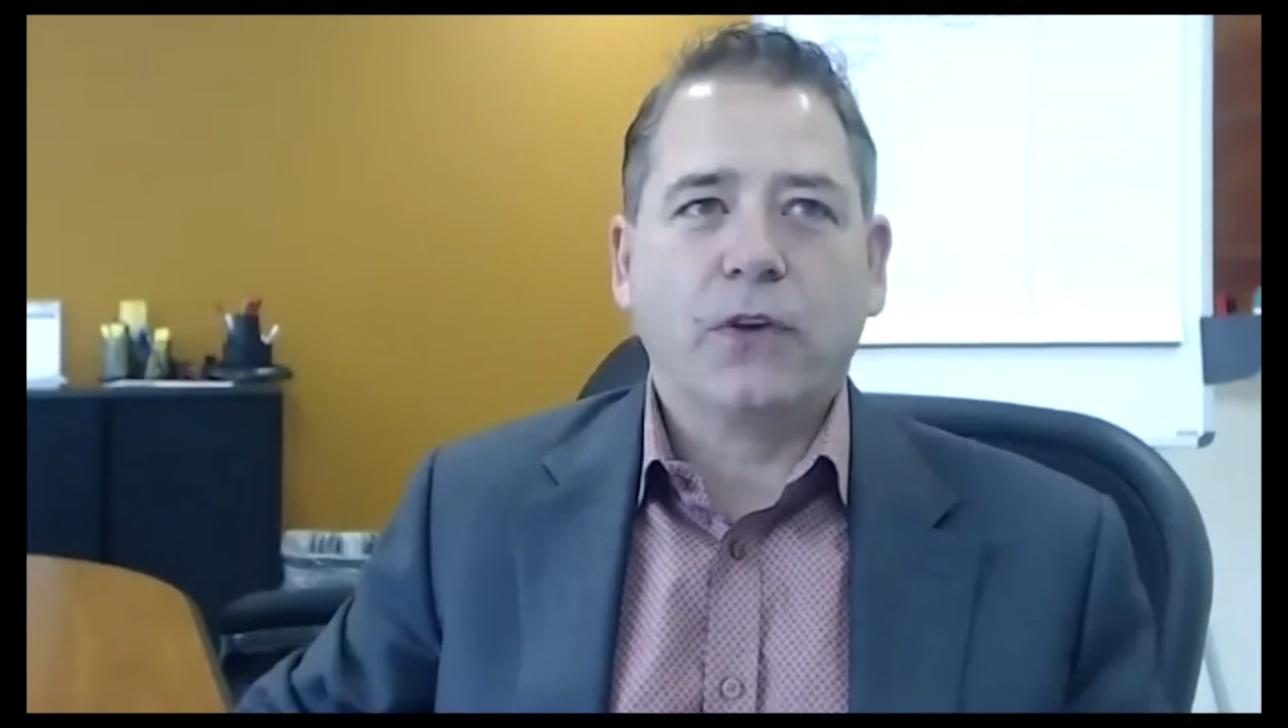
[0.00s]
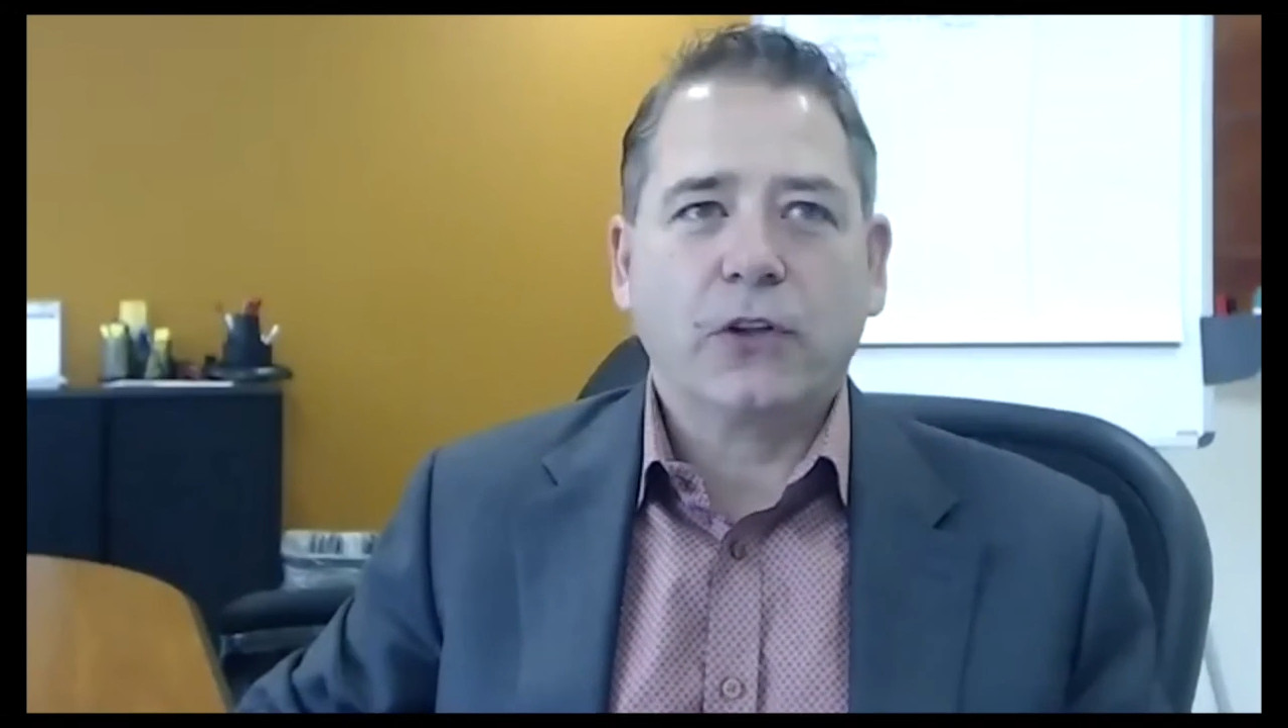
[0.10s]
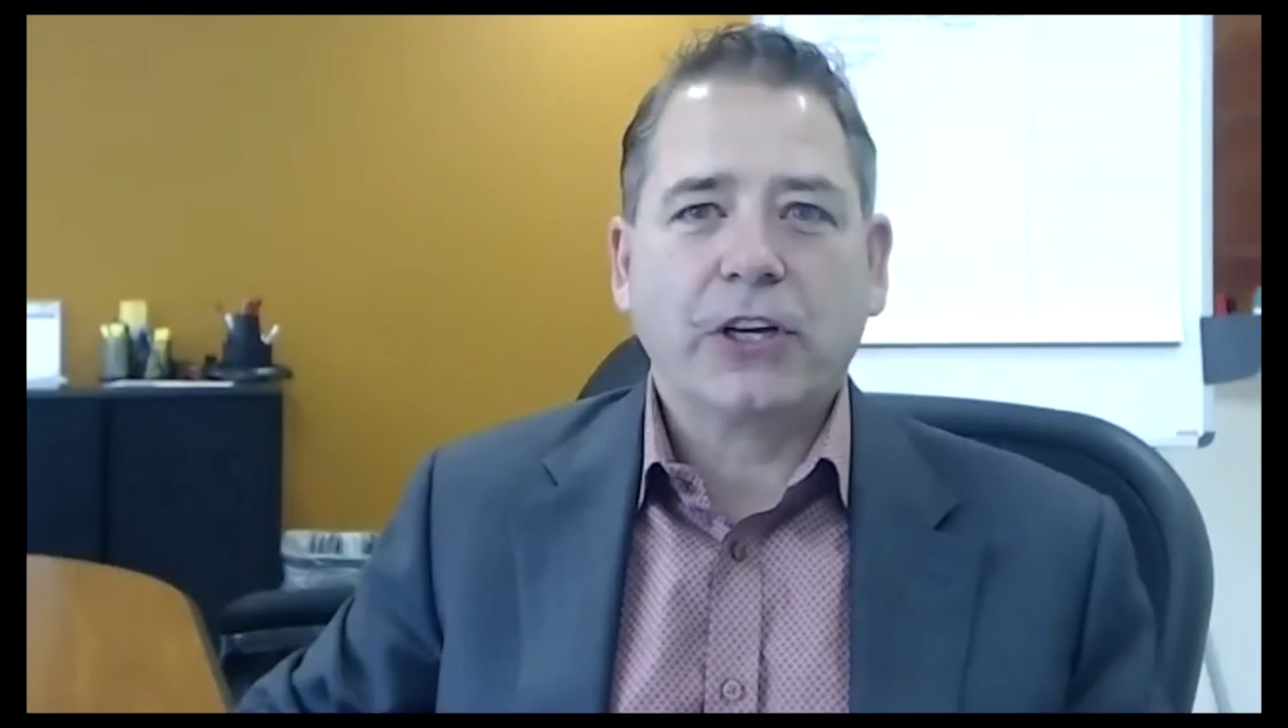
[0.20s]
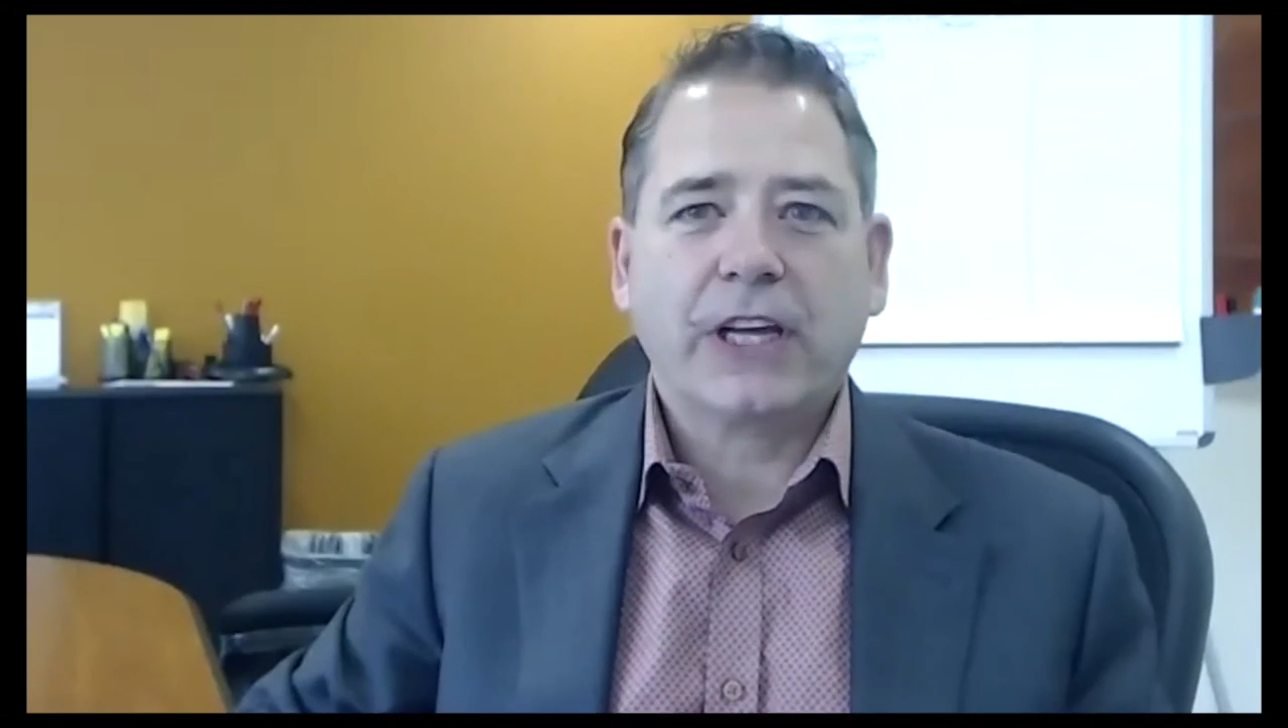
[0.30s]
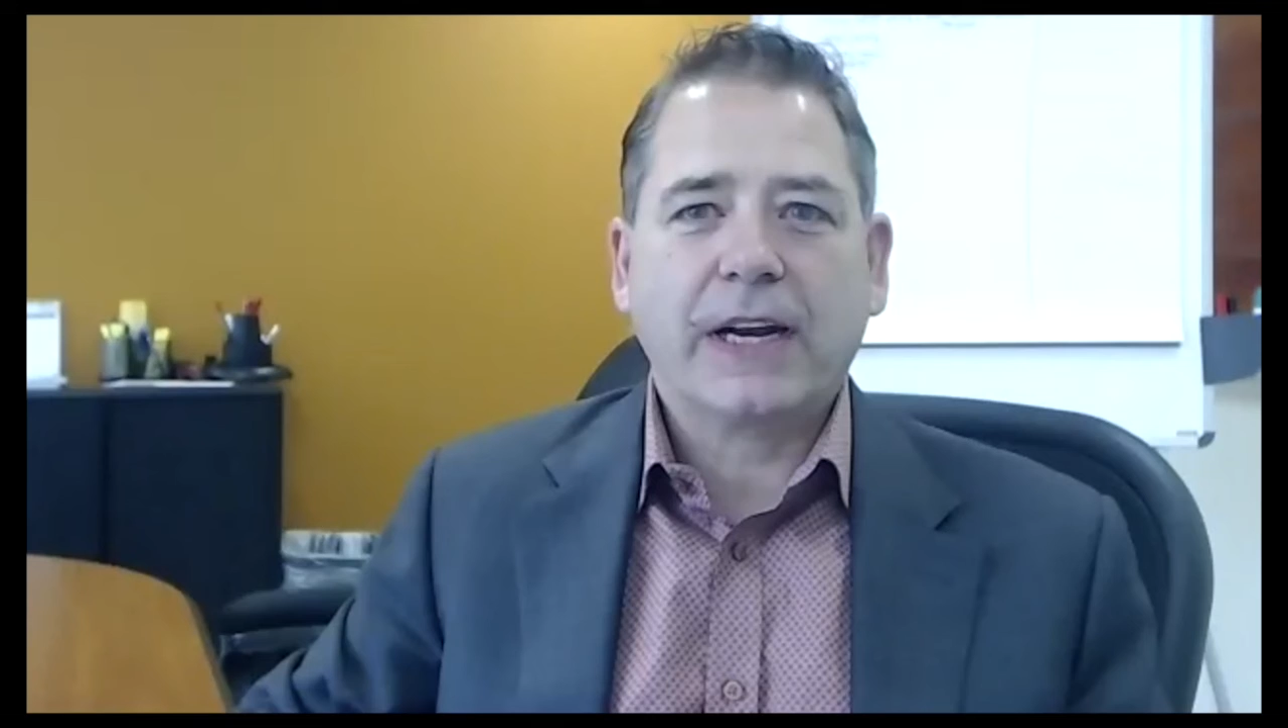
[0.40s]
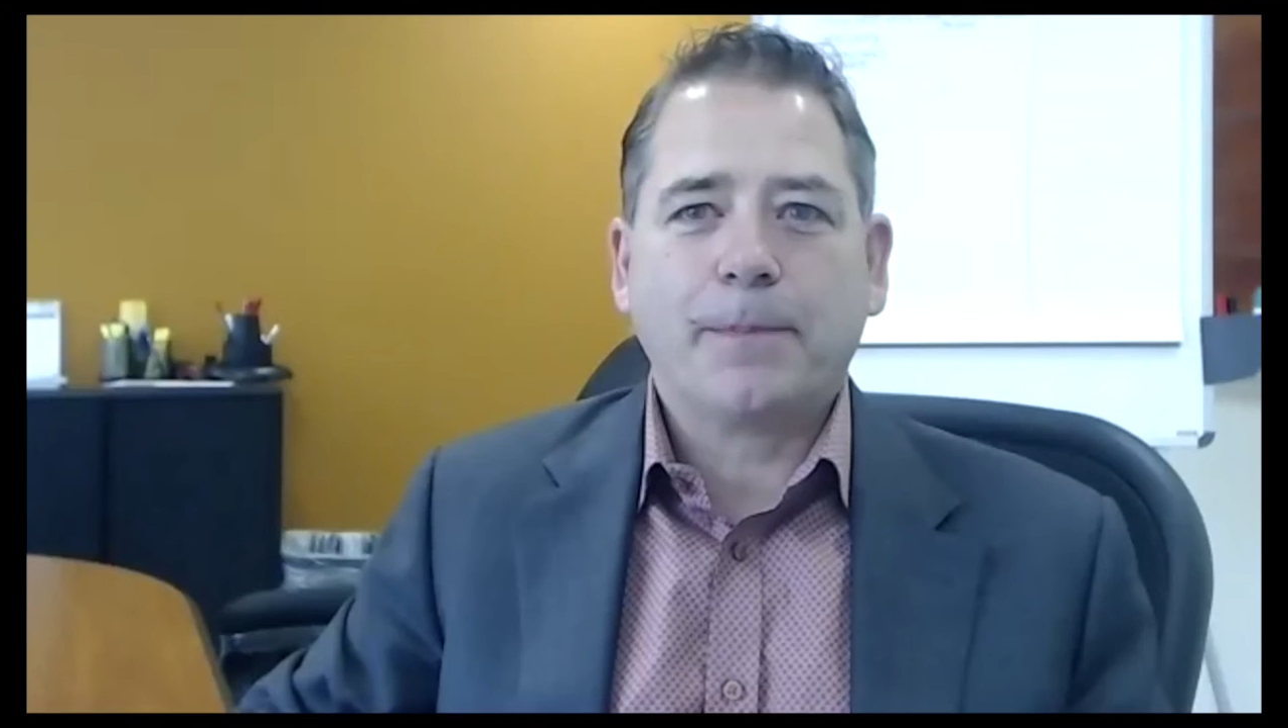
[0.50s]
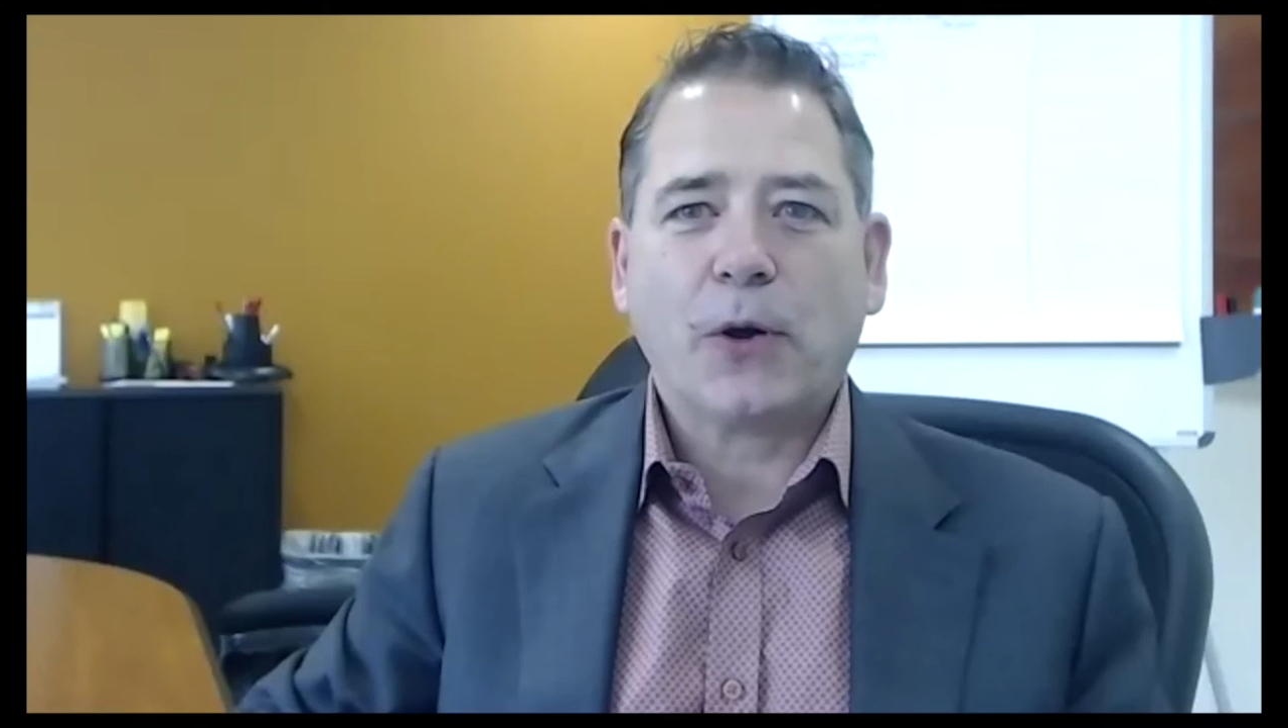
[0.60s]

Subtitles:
you look it up